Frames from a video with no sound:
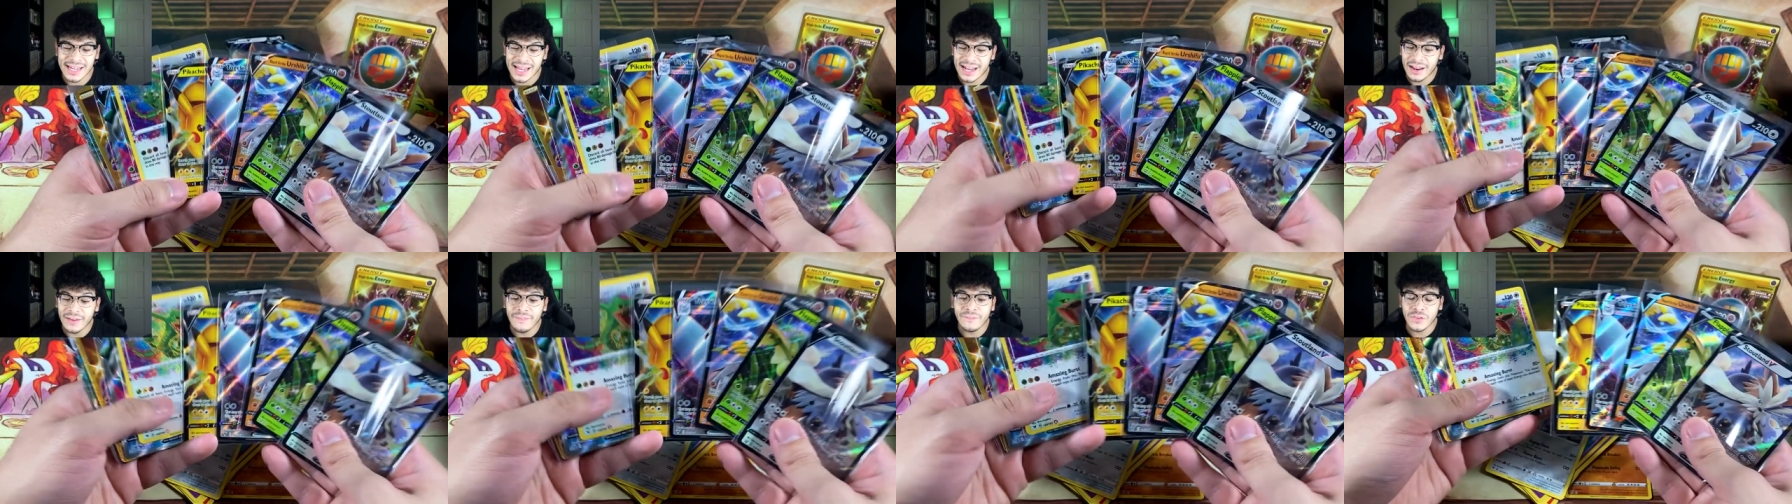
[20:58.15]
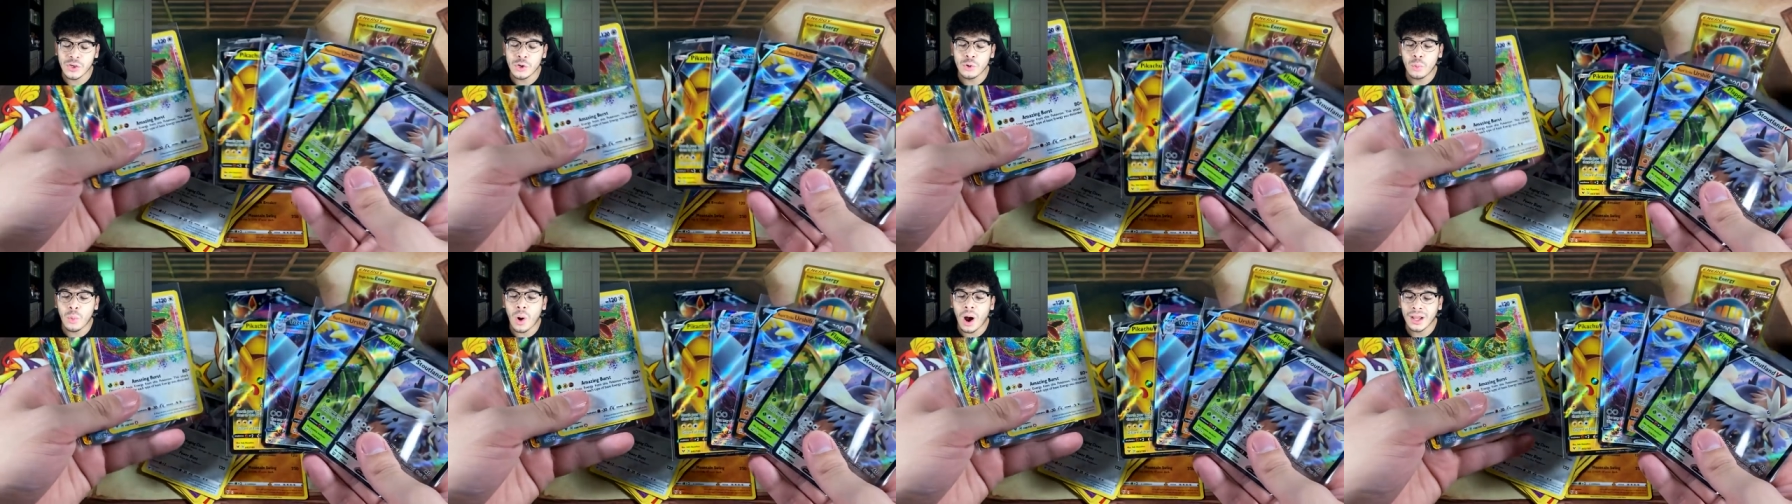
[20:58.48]
And if
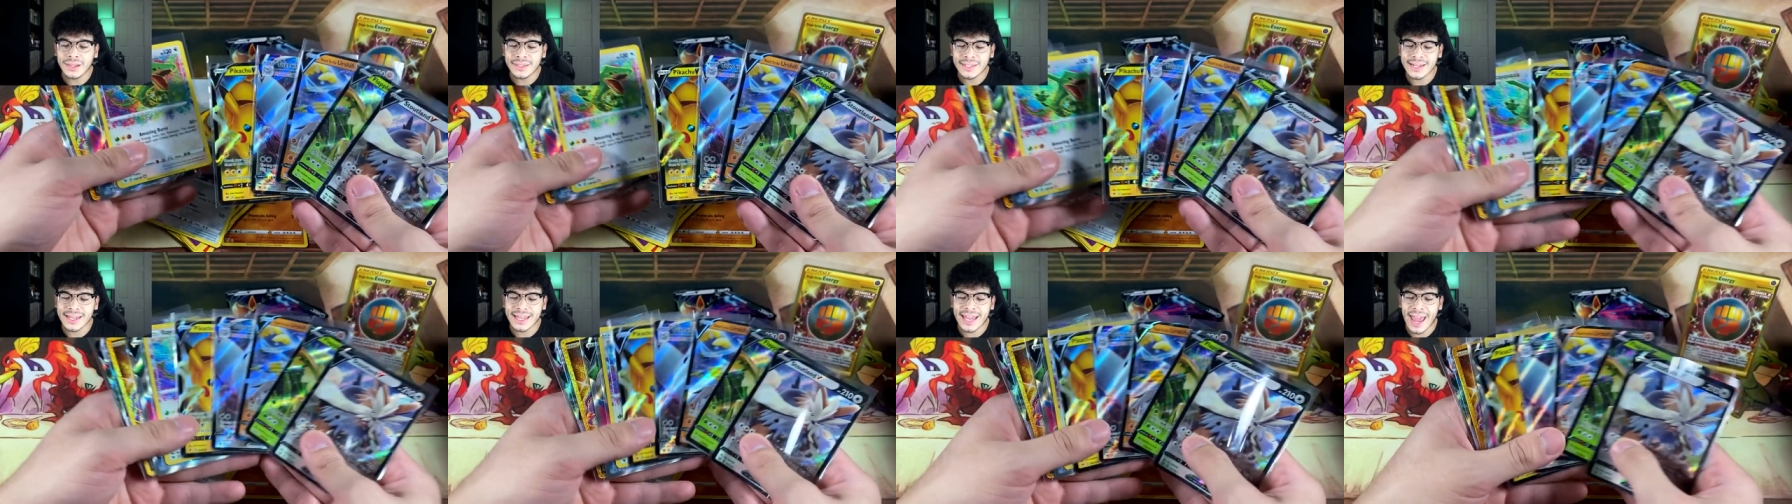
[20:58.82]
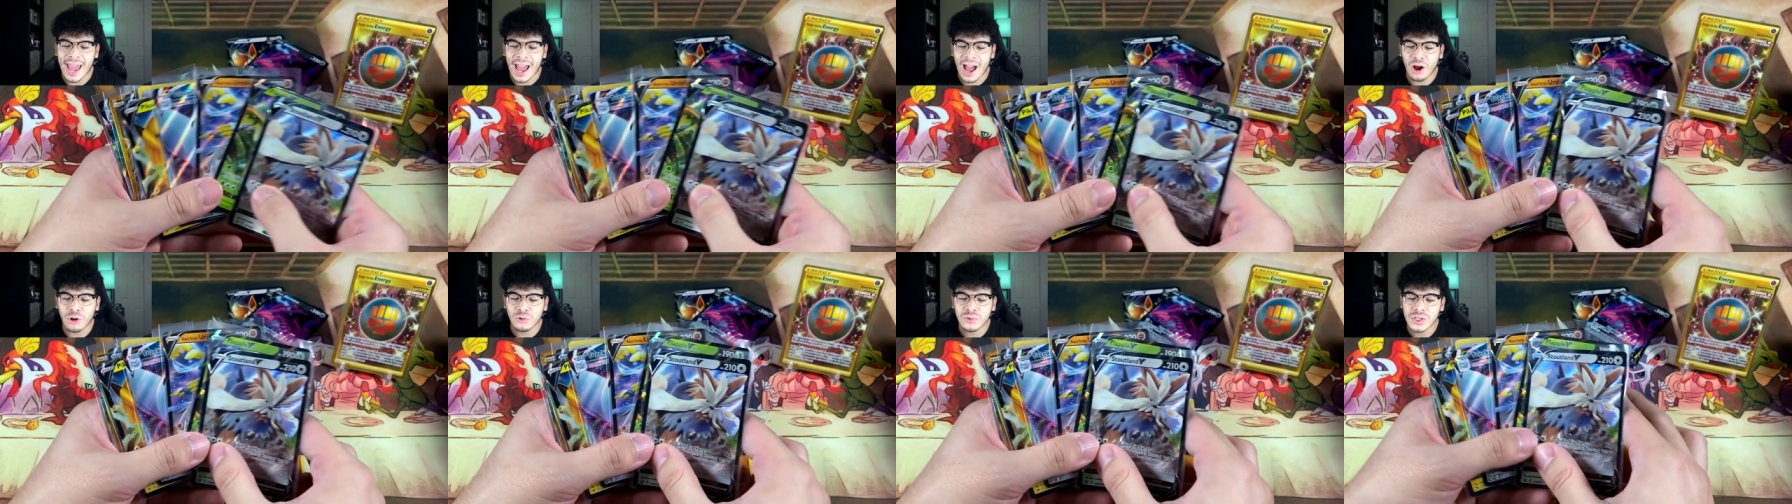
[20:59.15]
you want to
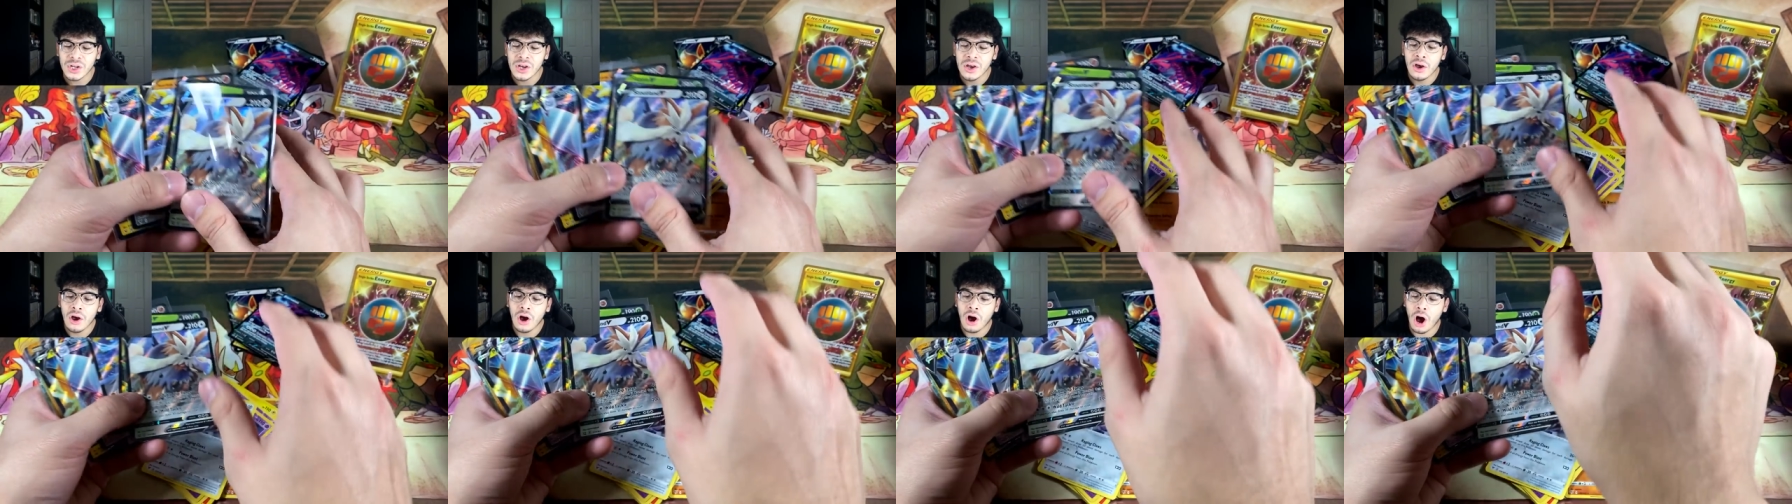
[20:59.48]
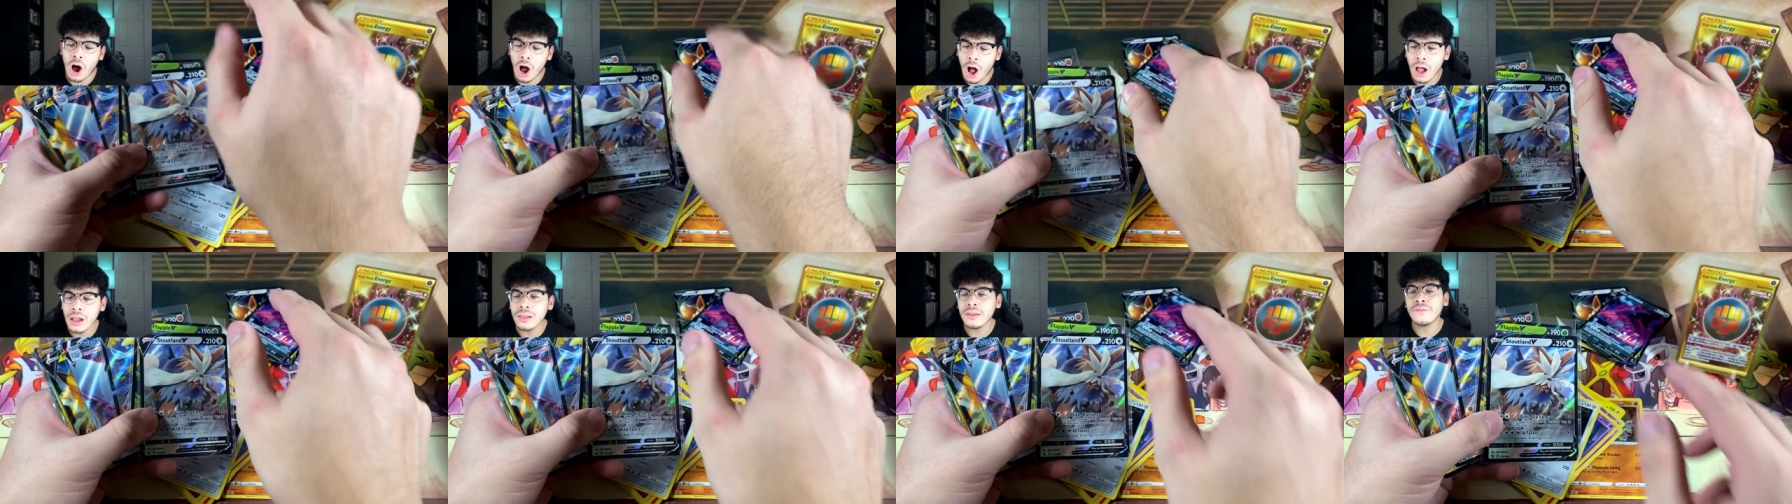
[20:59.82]
count
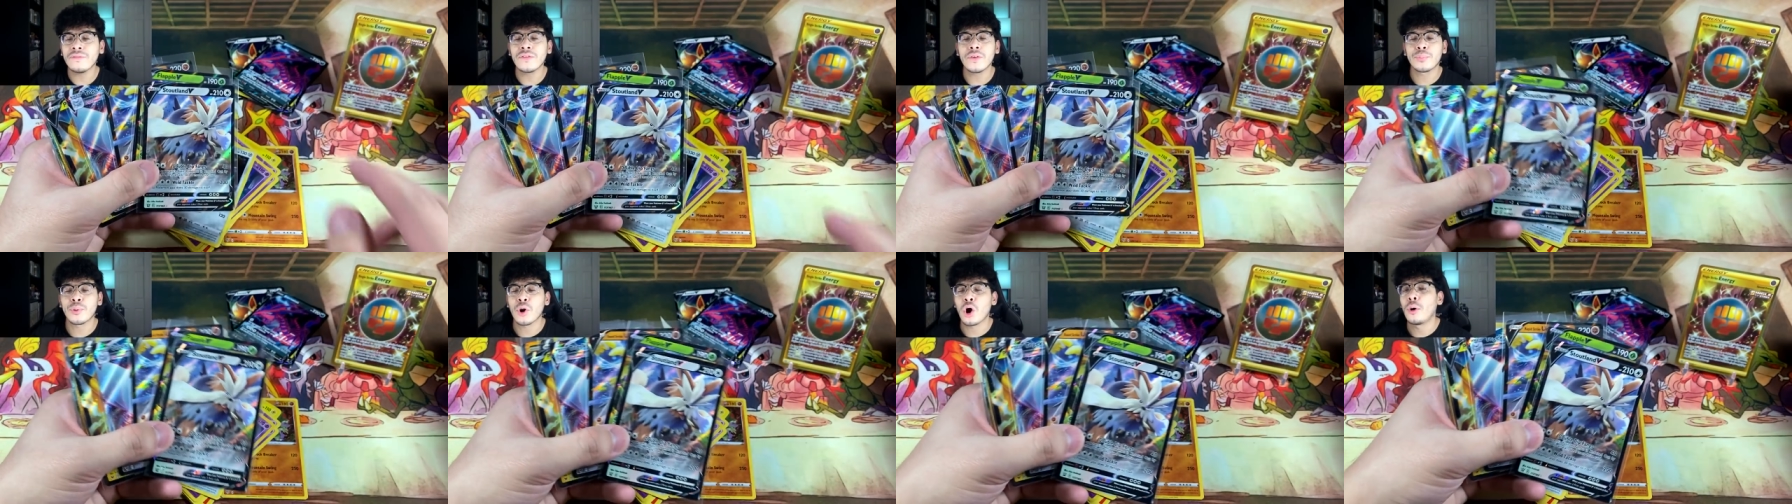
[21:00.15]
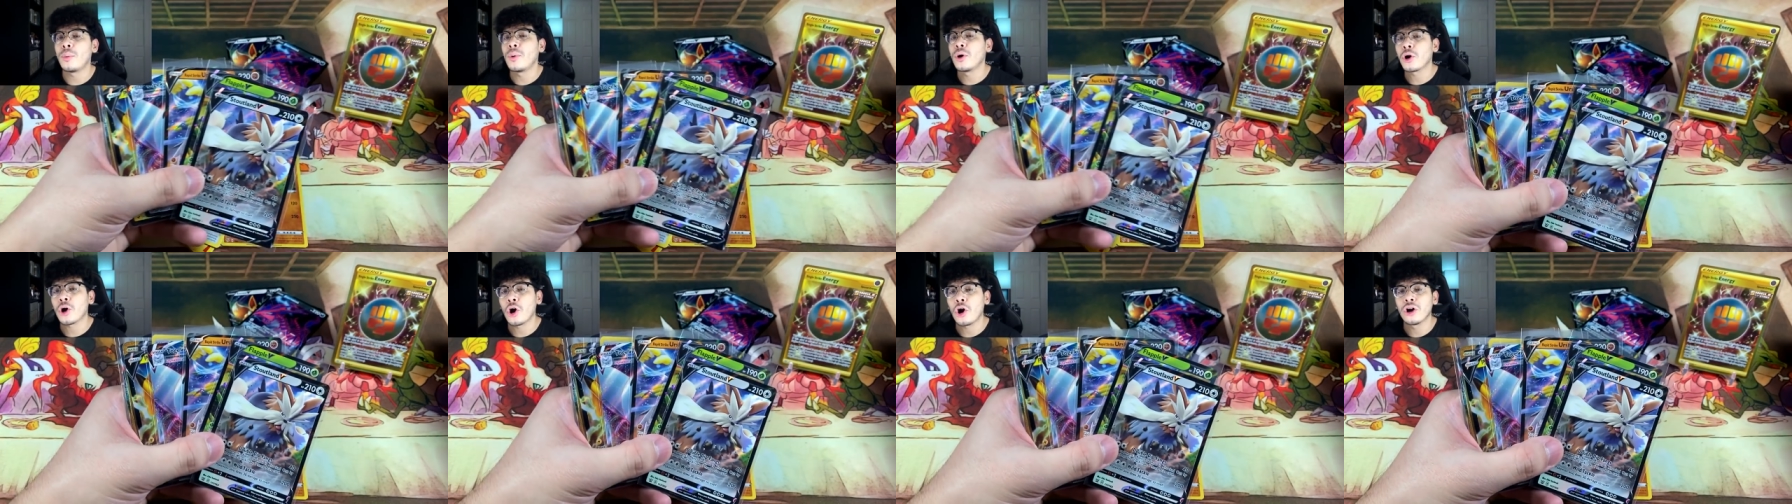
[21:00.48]
all of the
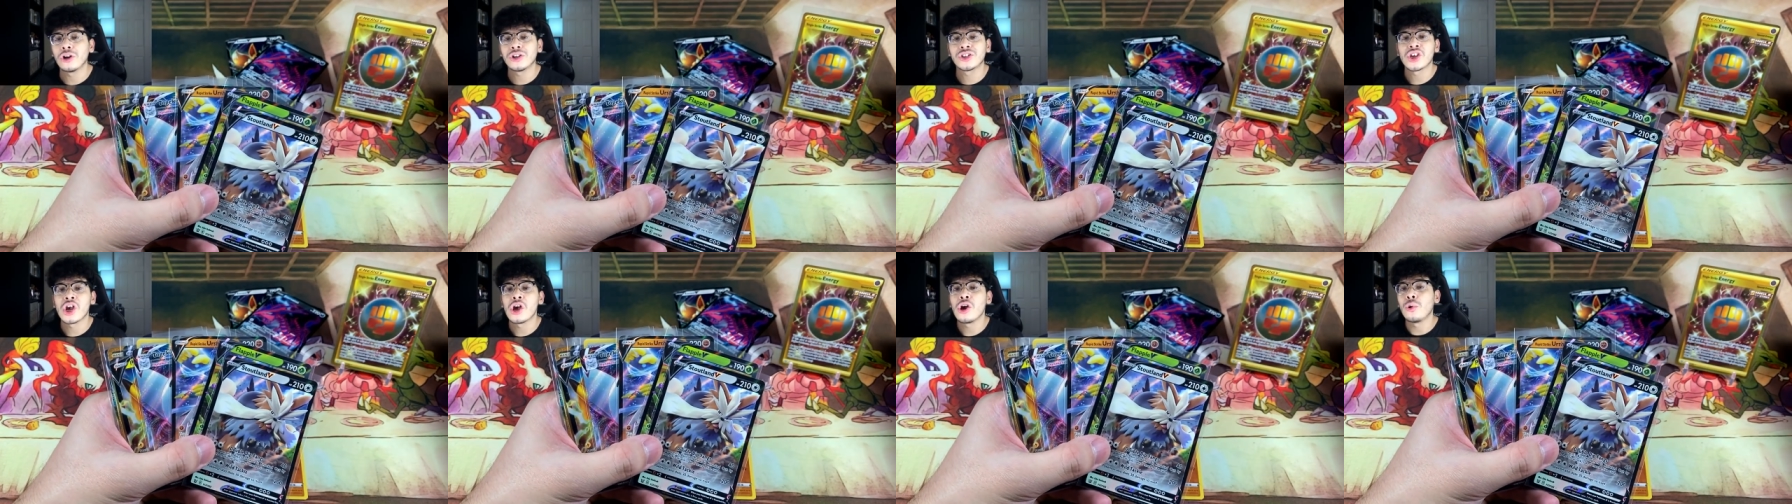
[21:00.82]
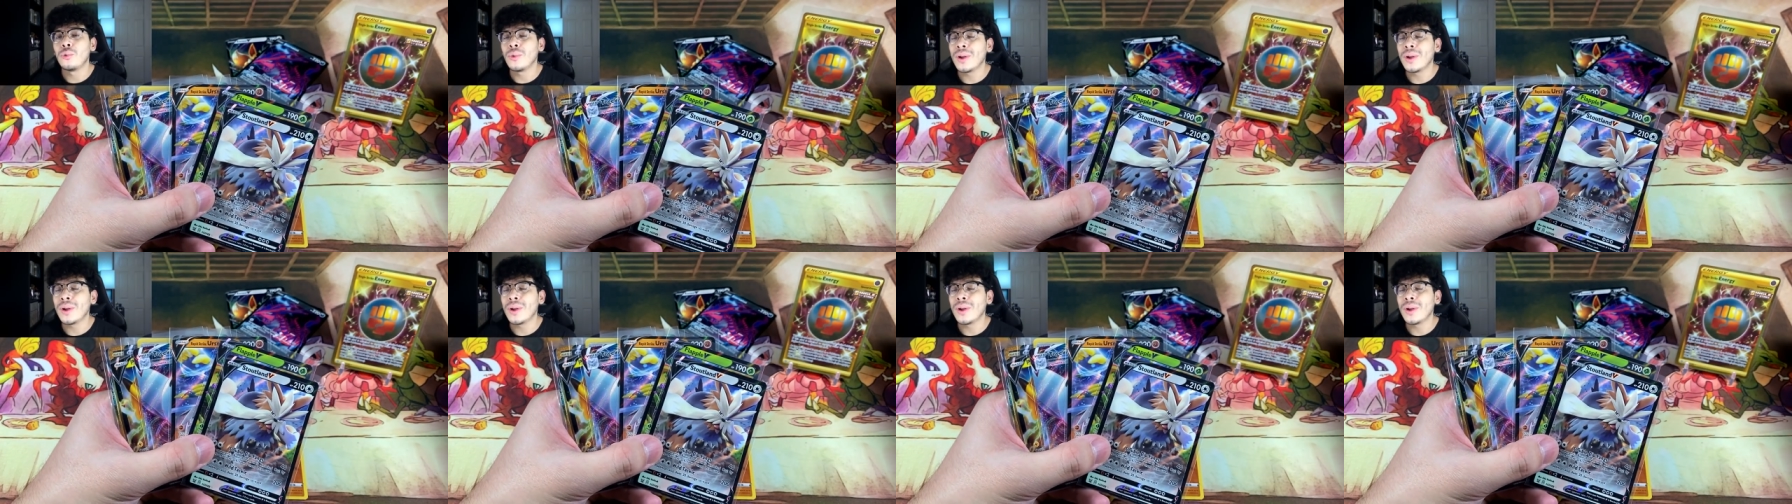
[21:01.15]
promo cards,